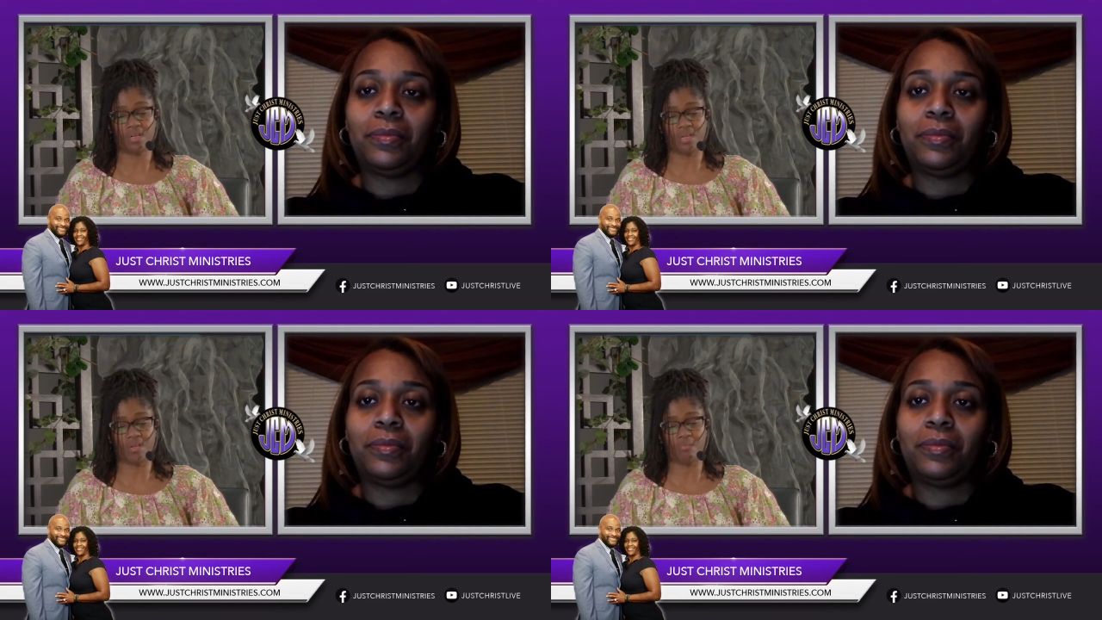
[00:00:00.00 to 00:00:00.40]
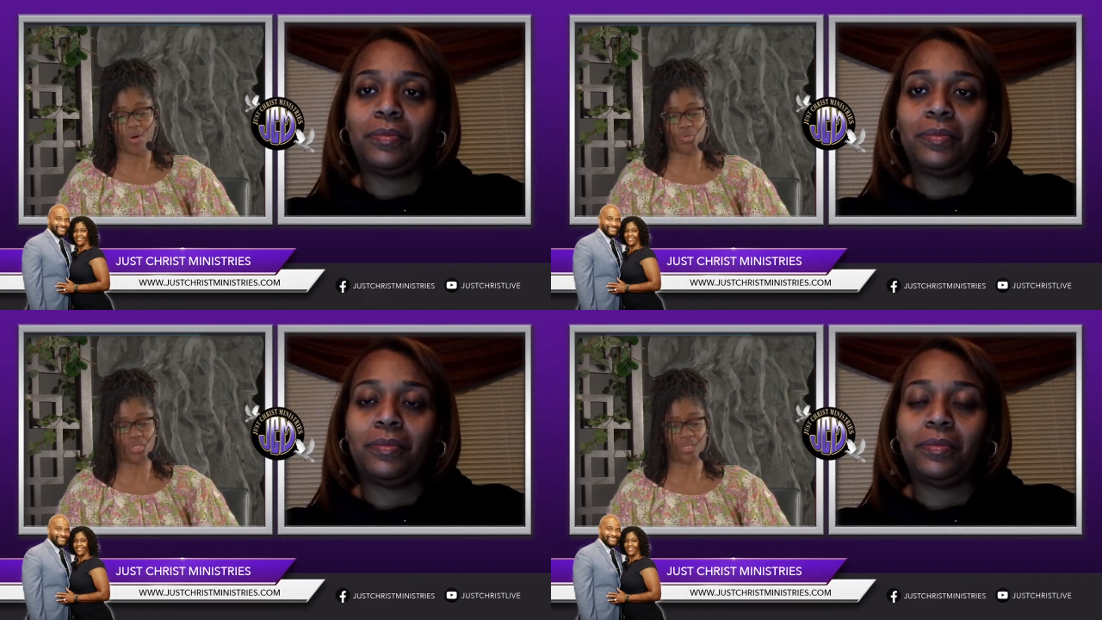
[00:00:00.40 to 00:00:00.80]

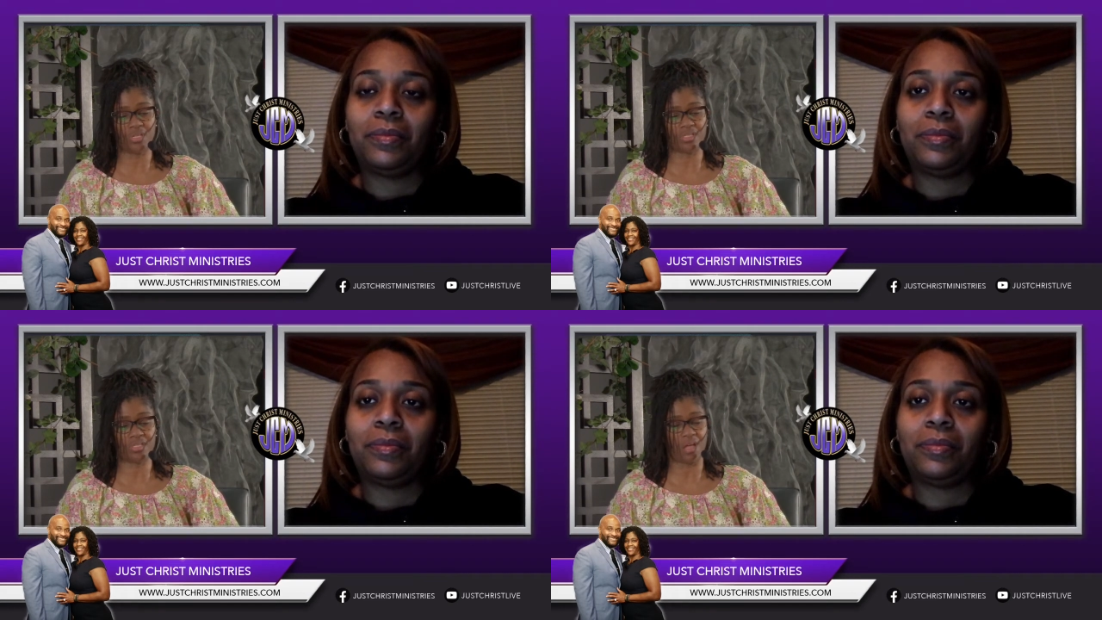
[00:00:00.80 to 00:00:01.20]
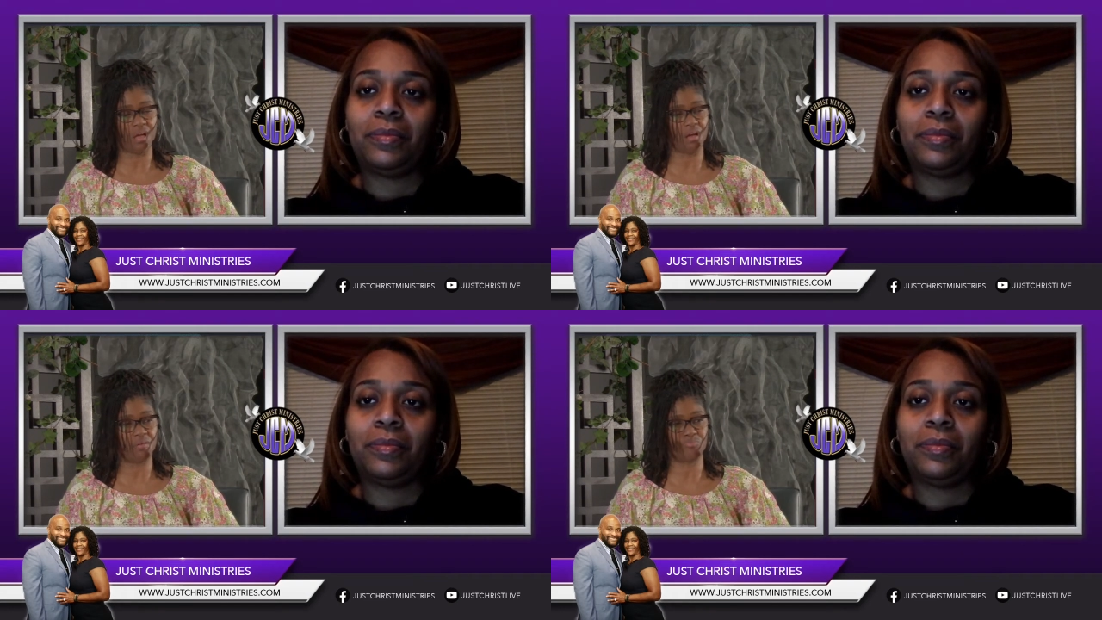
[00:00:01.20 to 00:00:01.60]
Speaker 1: emotions.
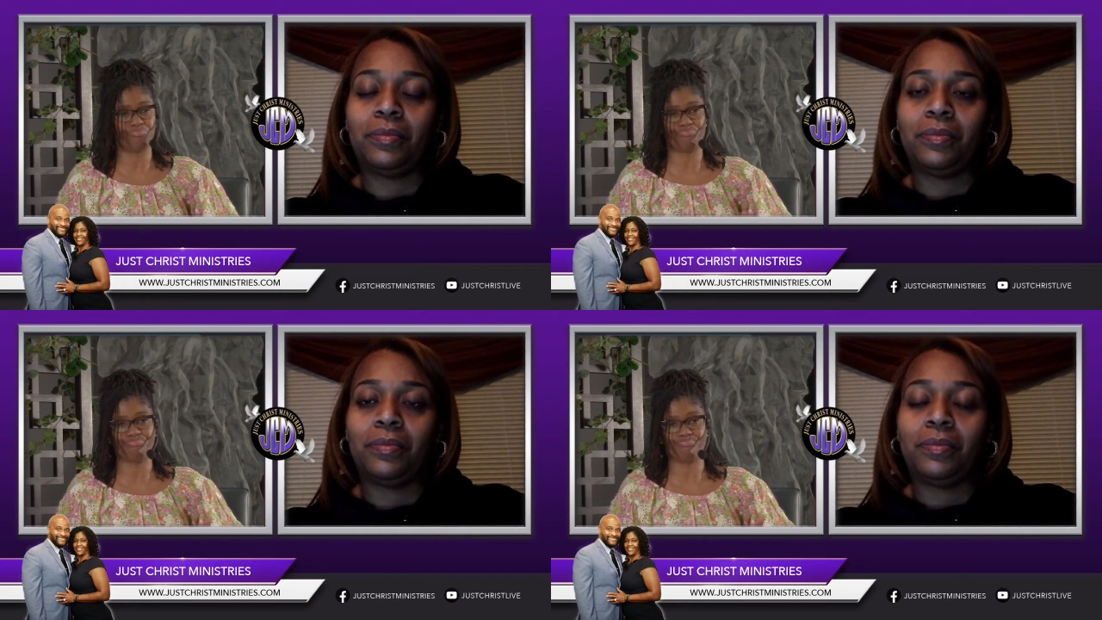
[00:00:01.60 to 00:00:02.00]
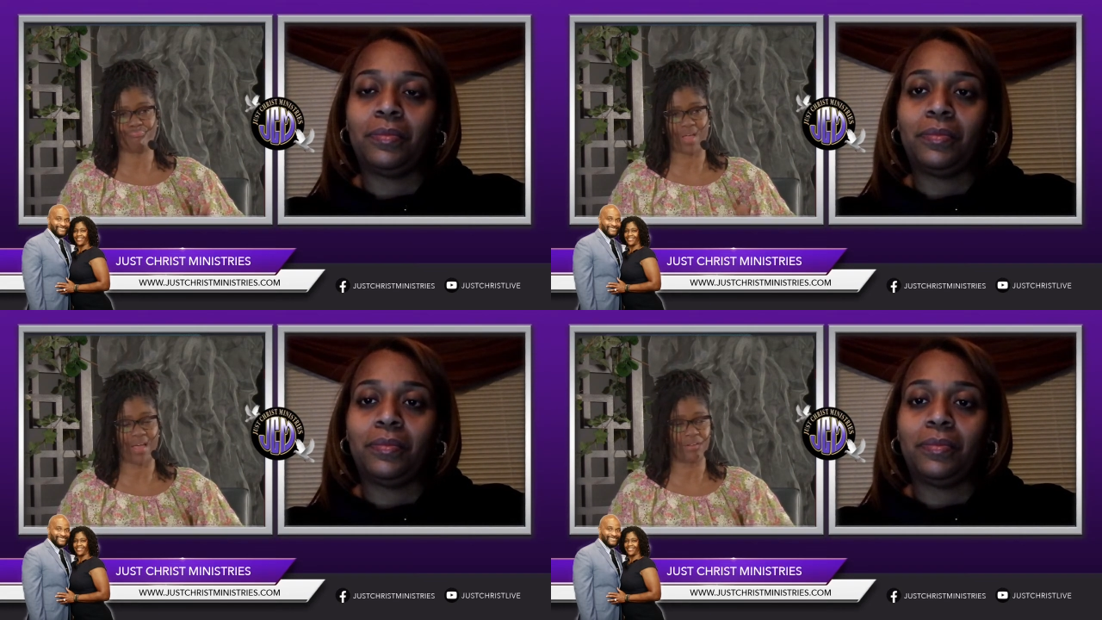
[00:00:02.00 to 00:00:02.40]
Um,
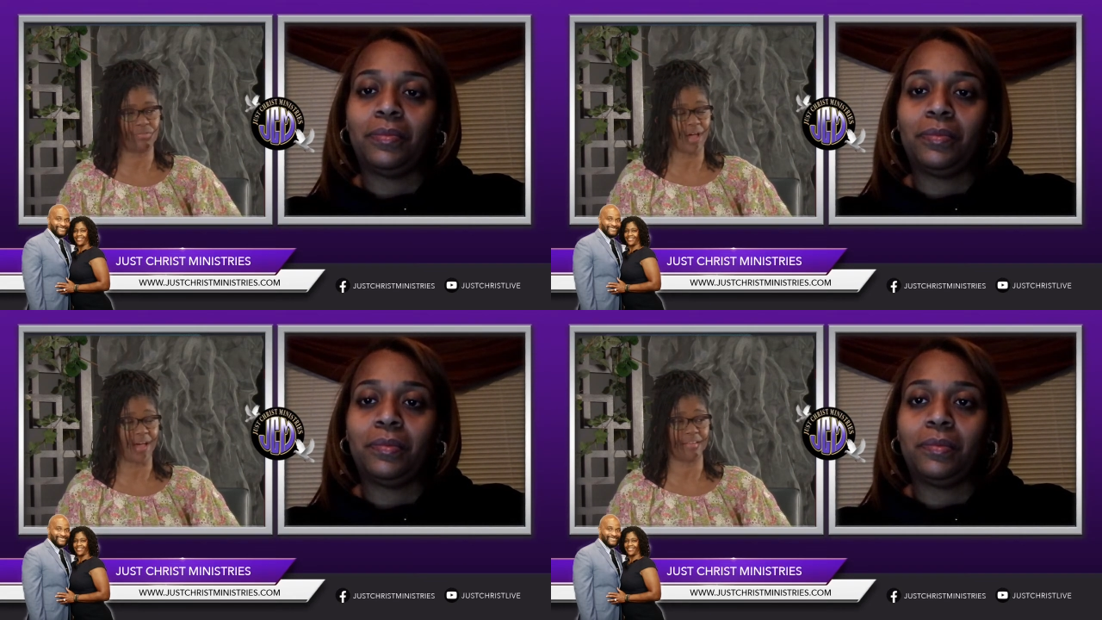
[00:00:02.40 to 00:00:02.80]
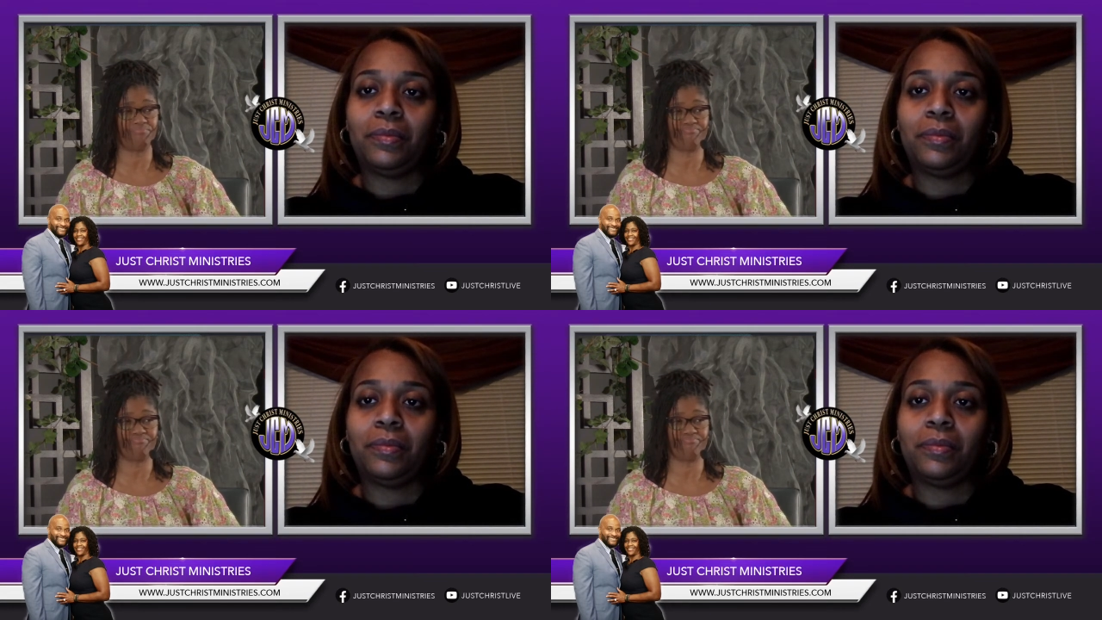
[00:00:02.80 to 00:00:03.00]
I don't I